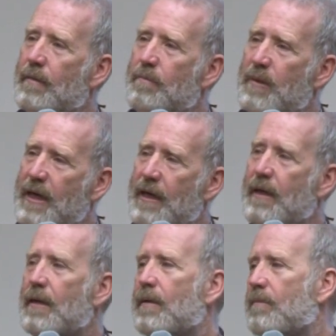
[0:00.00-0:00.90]

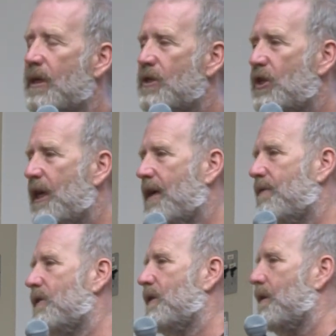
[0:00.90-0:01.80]
me, my
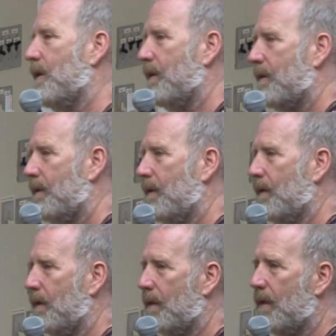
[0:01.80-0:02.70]
chefs, are
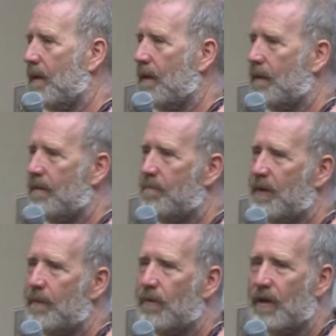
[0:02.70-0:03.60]
the
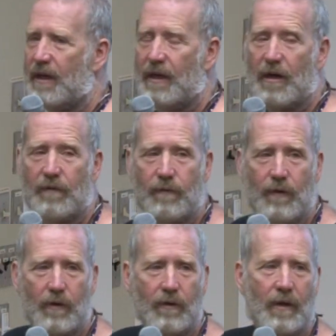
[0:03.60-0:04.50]
people that eat our
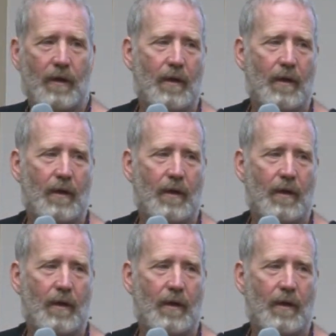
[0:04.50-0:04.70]
food,